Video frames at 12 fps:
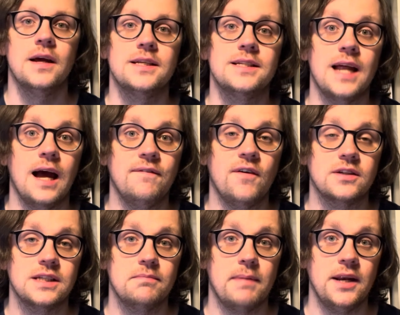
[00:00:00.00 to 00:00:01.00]
Star
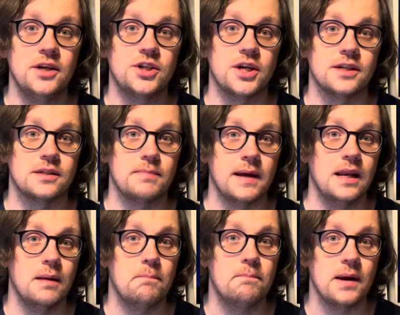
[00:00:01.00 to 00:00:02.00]
Fox Adventures being
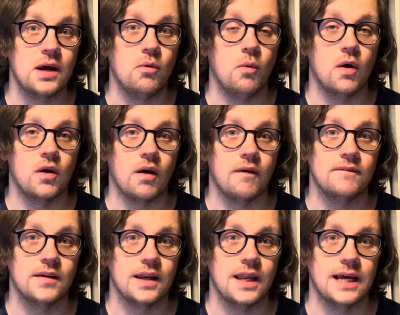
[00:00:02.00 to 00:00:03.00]
a big one on
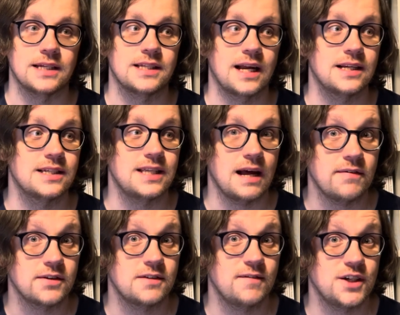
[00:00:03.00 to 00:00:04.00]
the list, and Star
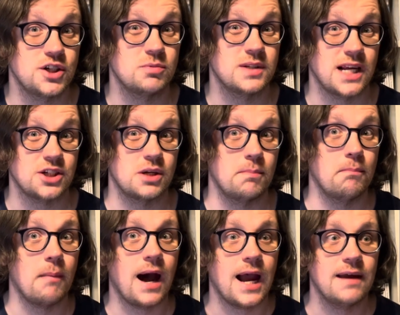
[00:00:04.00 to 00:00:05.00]
Fox Adventures was actually
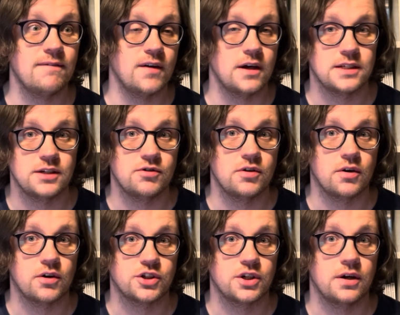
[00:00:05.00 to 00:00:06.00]
my first
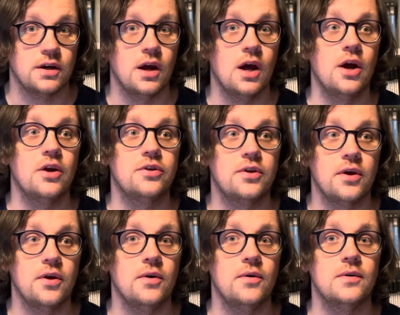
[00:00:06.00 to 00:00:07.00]
introduction
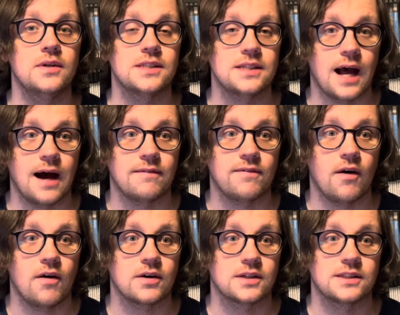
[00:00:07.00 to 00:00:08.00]
to Star
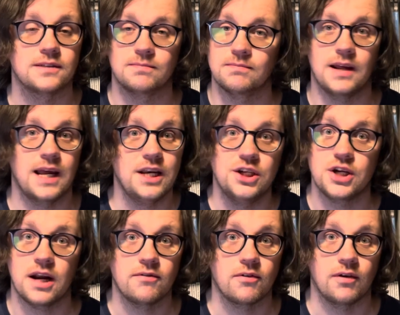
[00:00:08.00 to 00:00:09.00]
Fox in
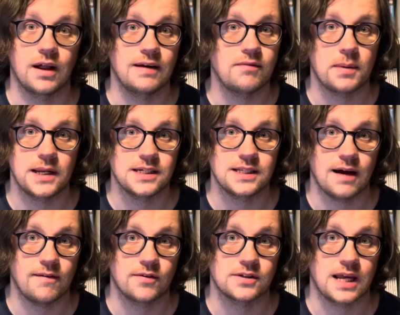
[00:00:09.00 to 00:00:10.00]
general. I'd never played a
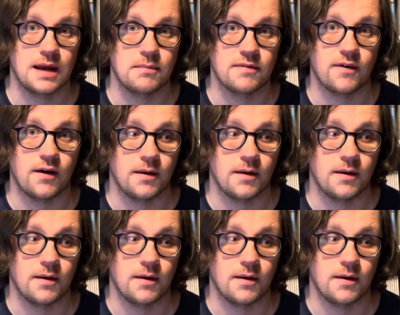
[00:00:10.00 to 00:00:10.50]
Star Fox game before.